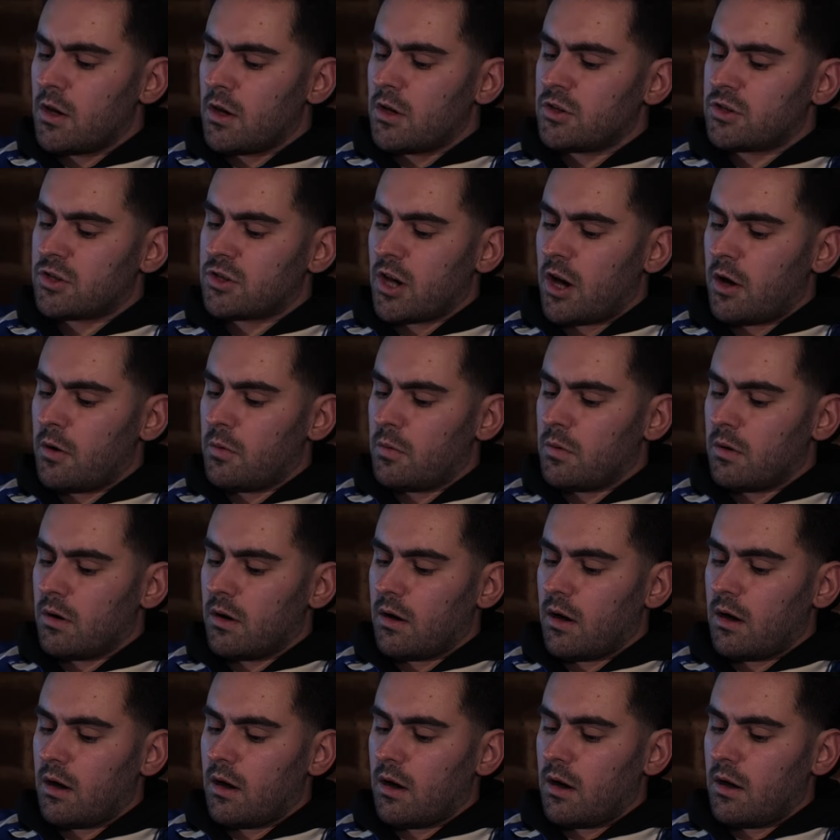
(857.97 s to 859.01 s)
So
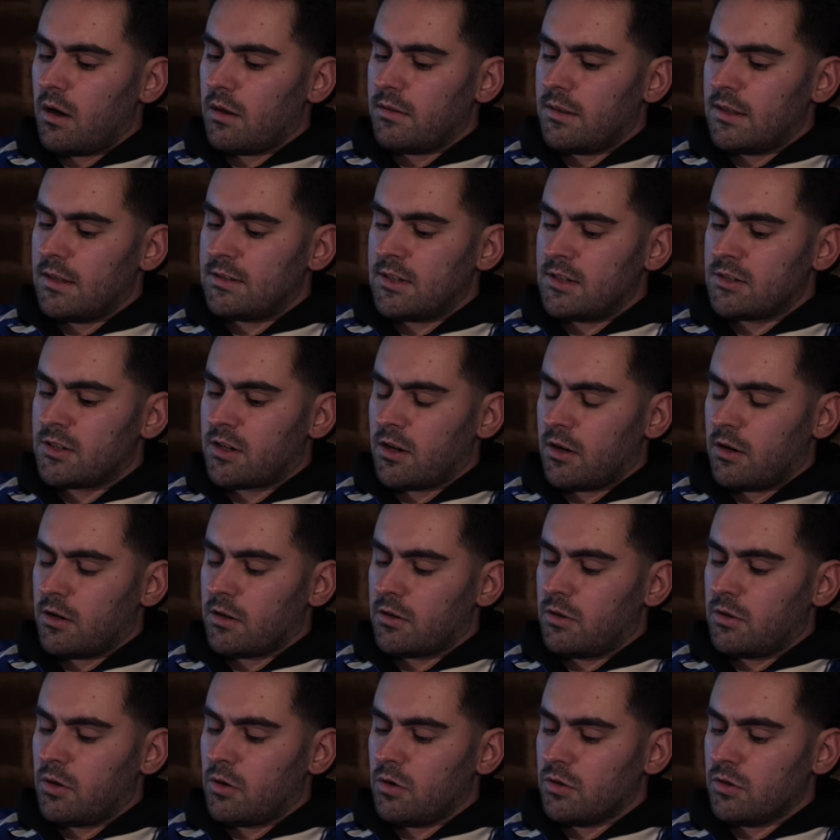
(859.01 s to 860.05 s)
this is going to
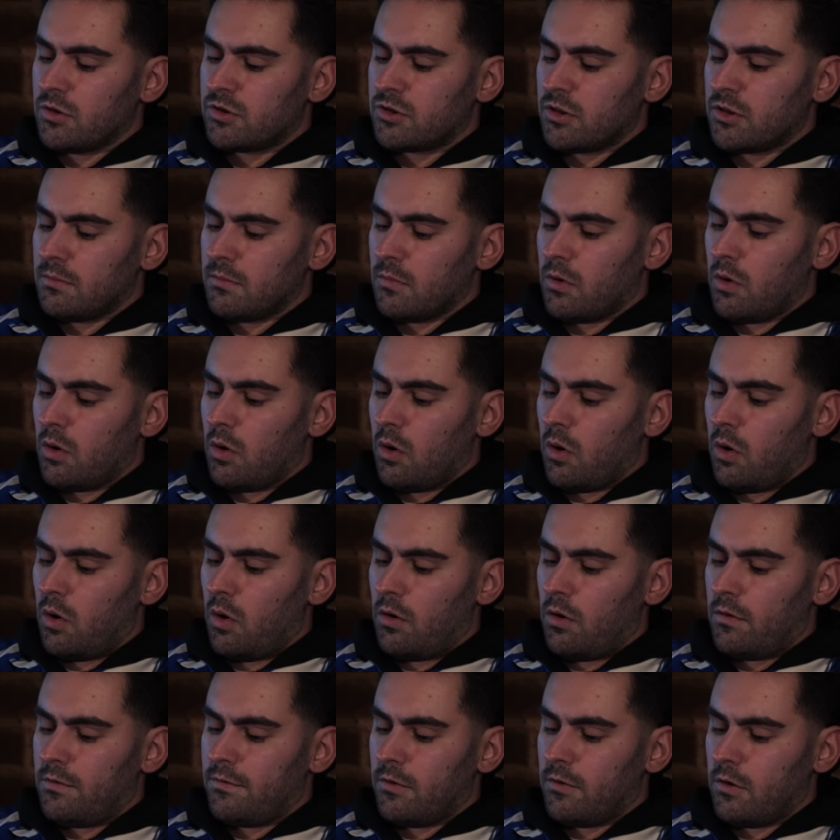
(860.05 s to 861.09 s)
cause some
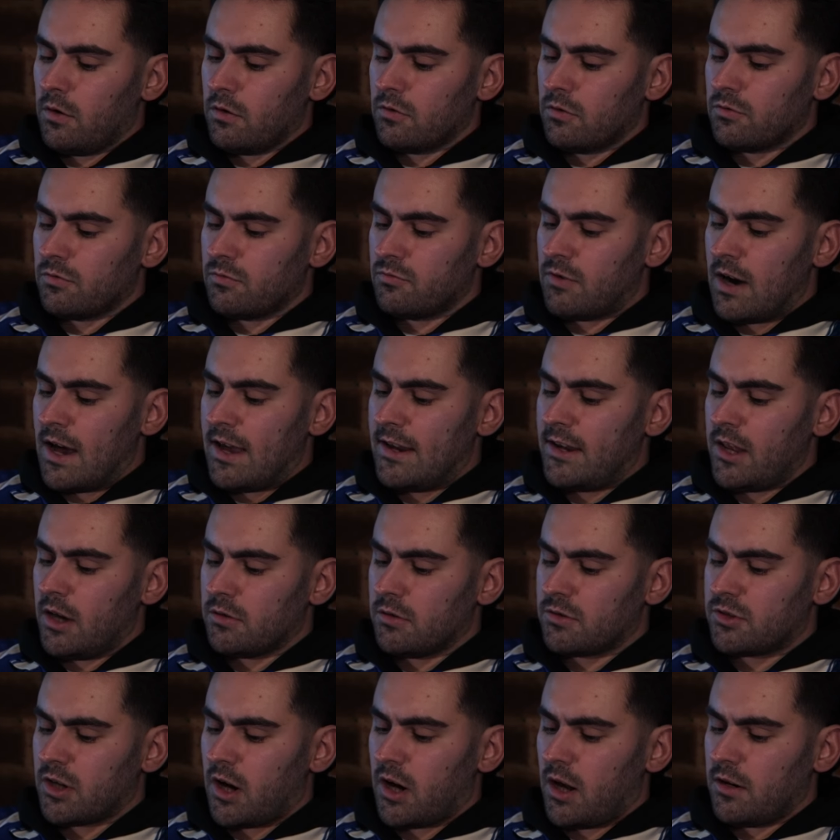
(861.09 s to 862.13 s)
awful radio
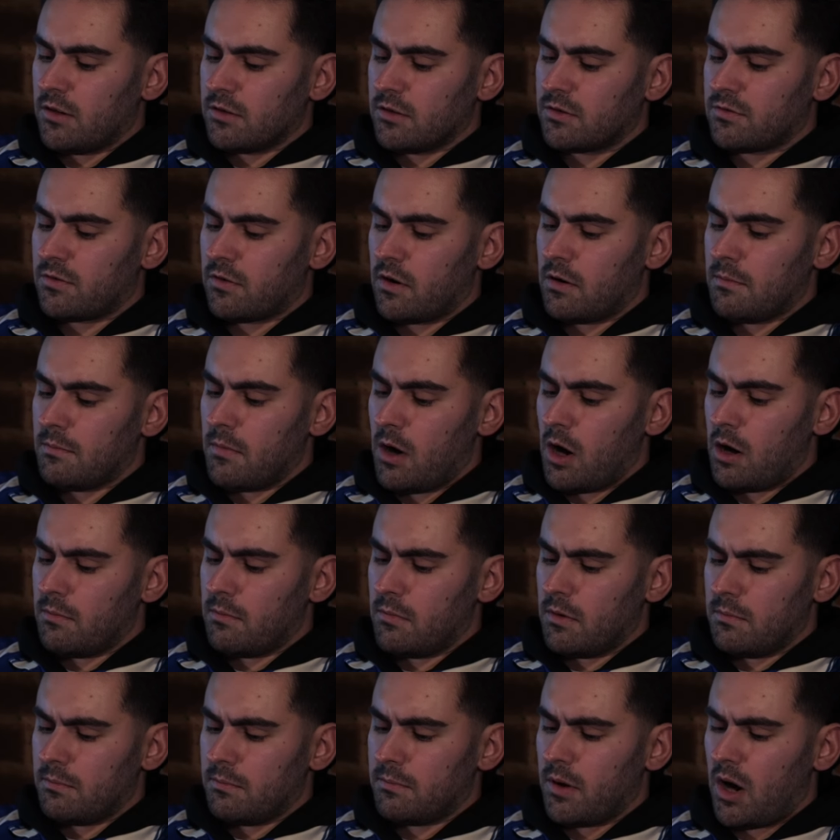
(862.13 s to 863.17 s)
silence for a
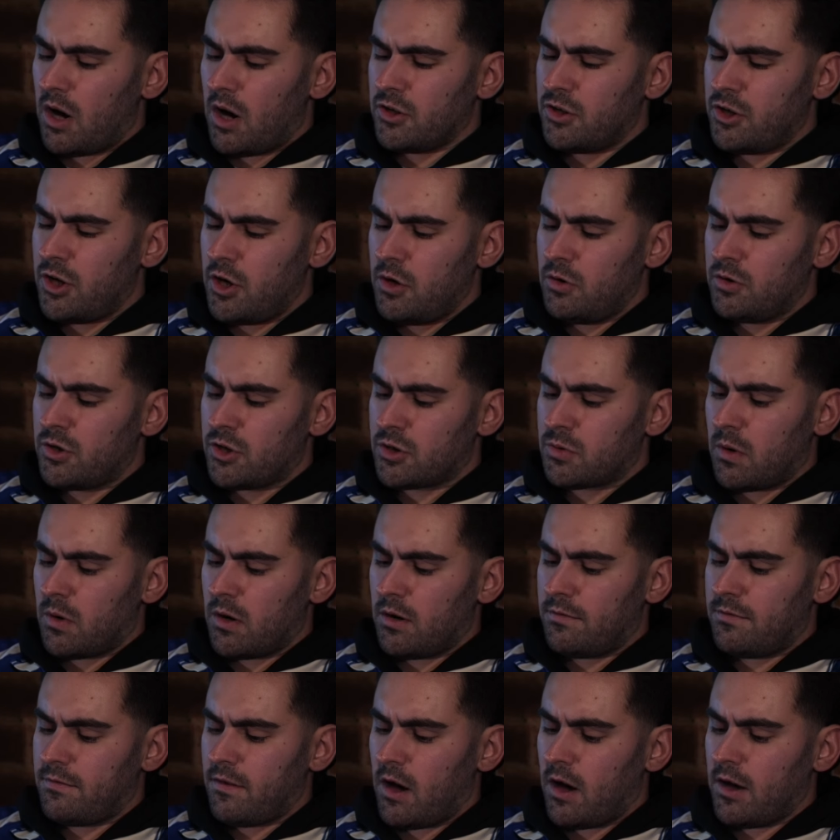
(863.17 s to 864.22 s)
moment, but I do just want to
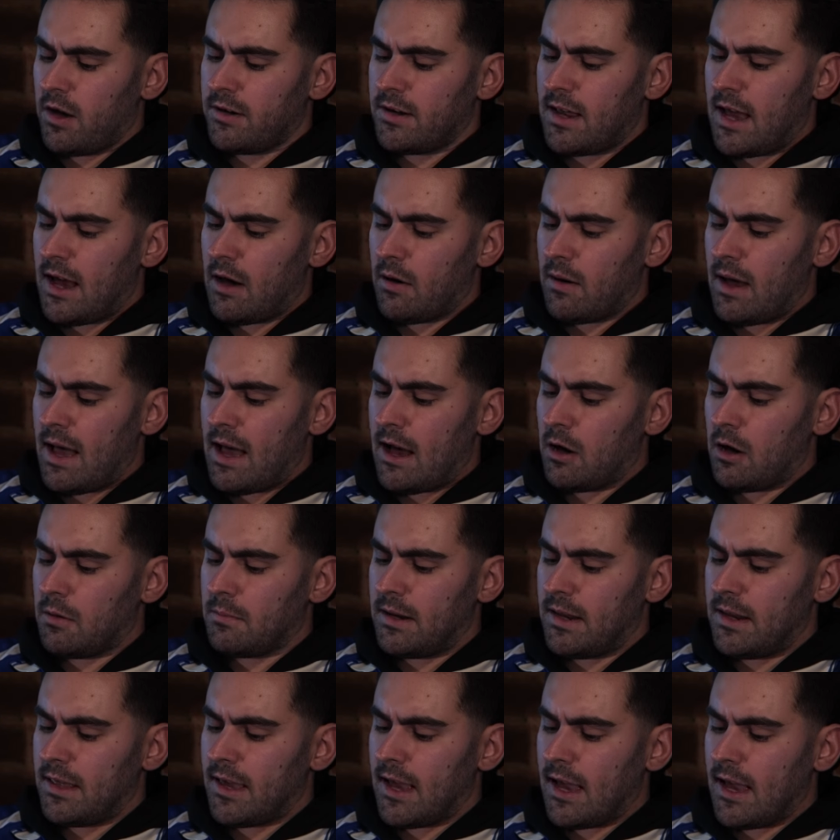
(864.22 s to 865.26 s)
find out how
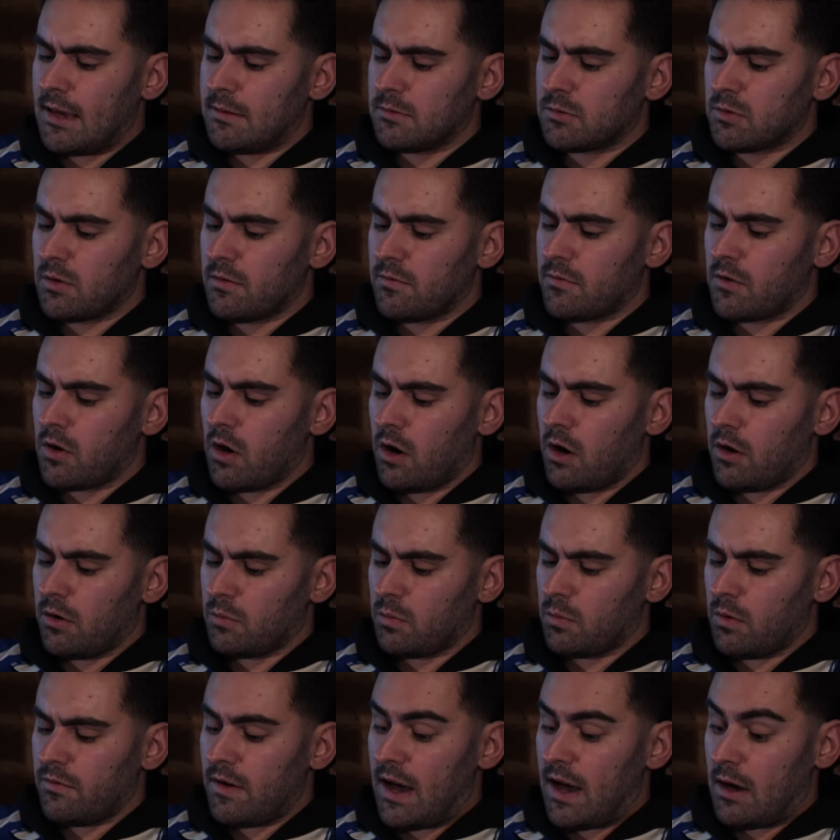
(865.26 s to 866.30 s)
many games we've gone
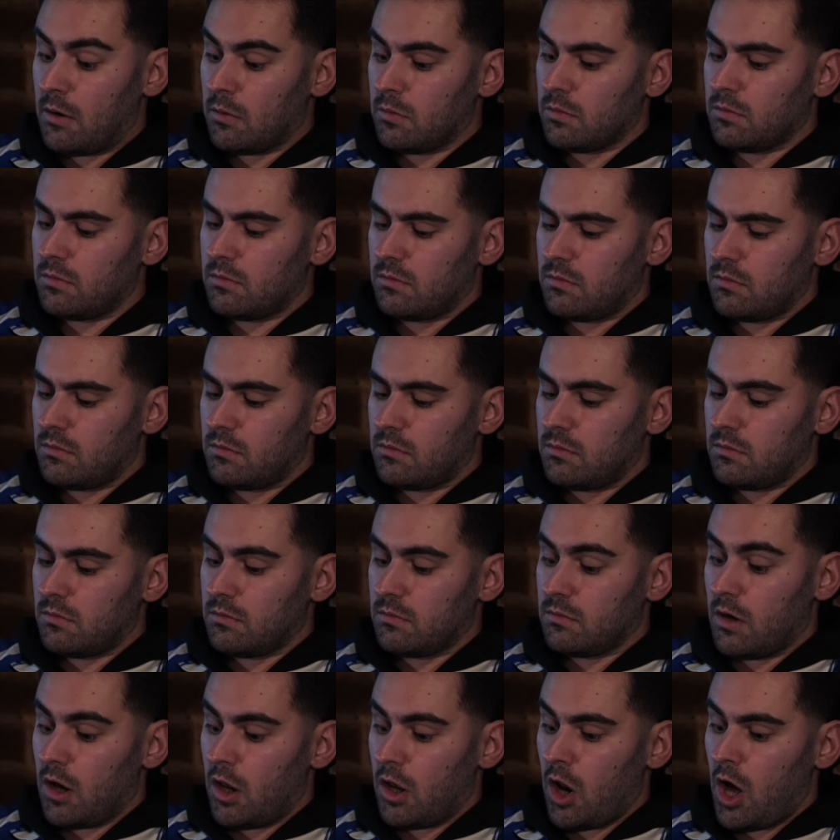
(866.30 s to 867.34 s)
without
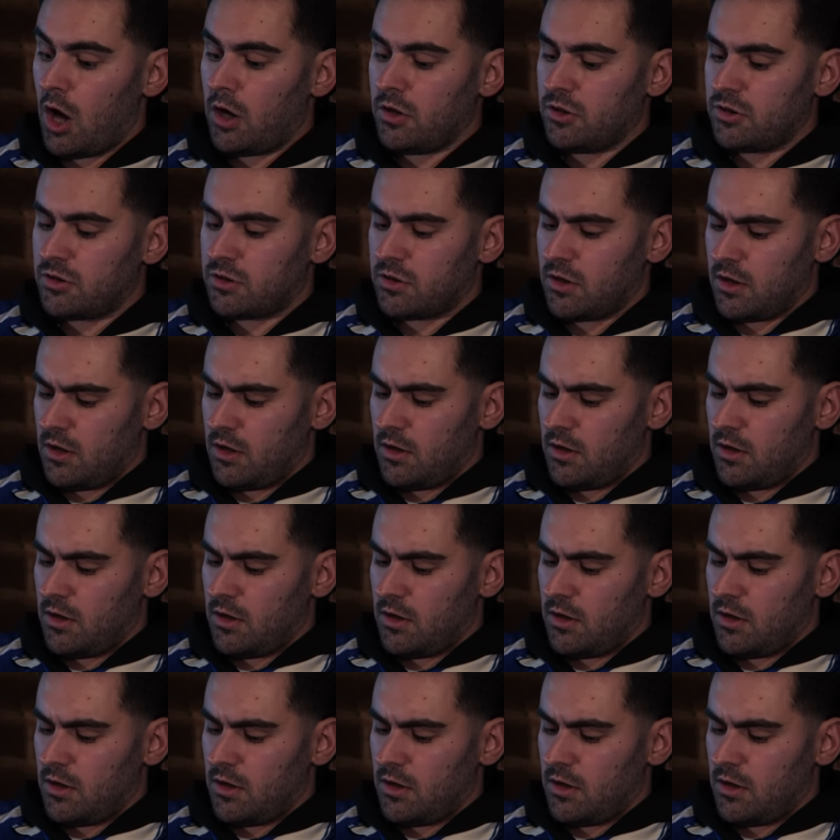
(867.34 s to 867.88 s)
a loss.